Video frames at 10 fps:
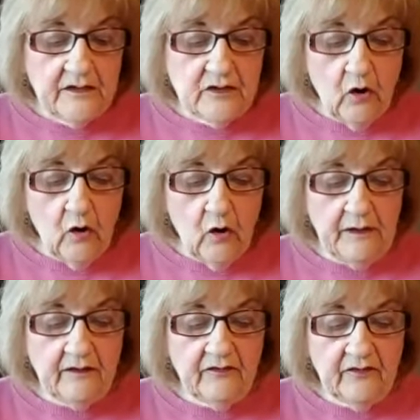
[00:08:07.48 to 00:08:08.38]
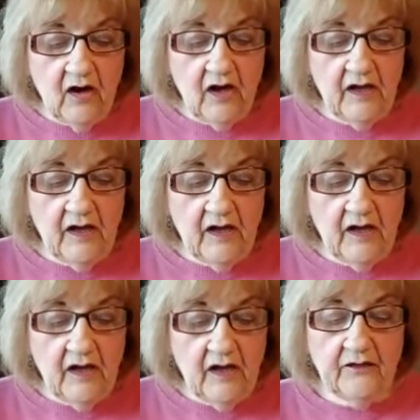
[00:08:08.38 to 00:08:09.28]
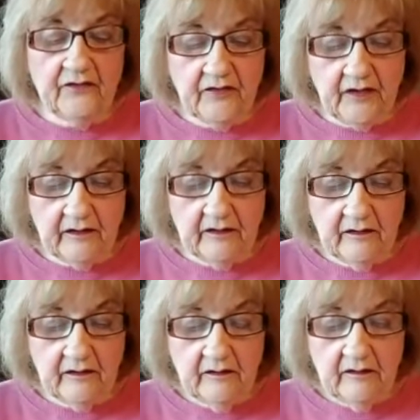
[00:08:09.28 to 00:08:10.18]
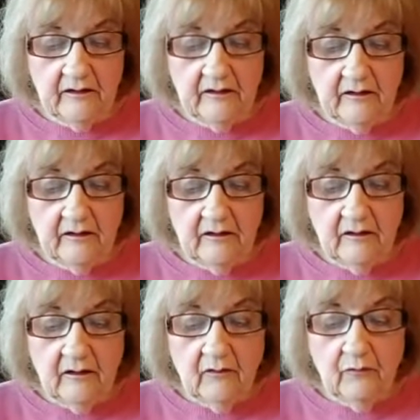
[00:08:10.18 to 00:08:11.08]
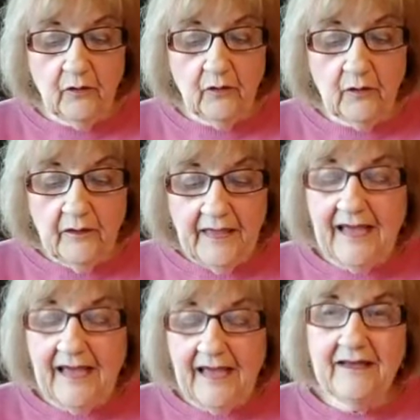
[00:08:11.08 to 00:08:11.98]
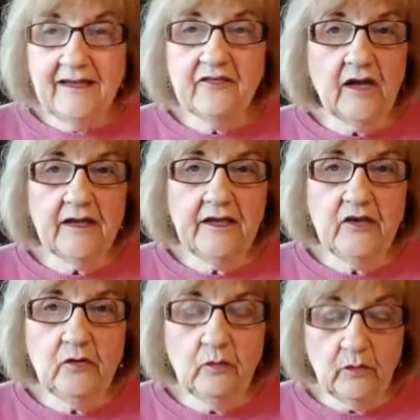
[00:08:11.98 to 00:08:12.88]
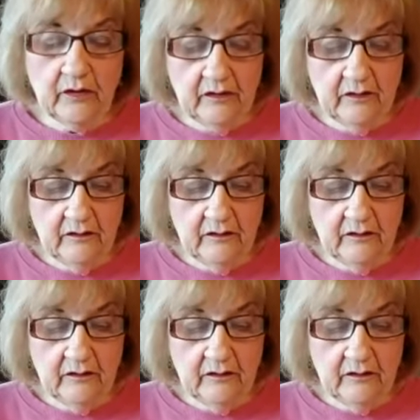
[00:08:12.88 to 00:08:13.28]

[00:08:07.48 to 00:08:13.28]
Atonement does not heal the sick, for that is not a cure.